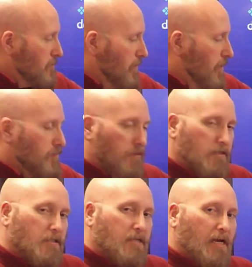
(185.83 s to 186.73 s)
measuring
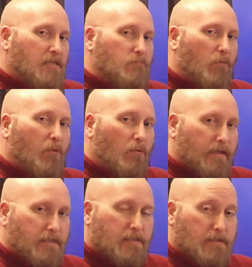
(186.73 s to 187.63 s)
to decimal
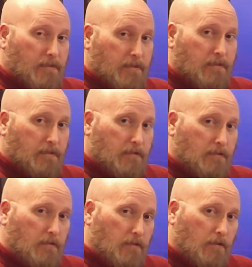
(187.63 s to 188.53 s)
points.
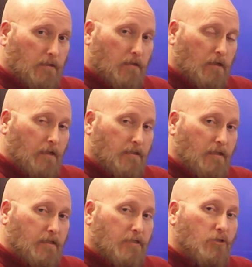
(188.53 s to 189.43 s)
That's a
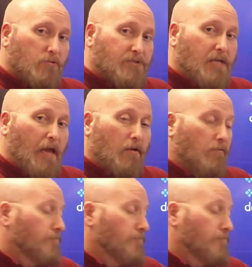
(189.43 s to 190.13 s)
digital scale.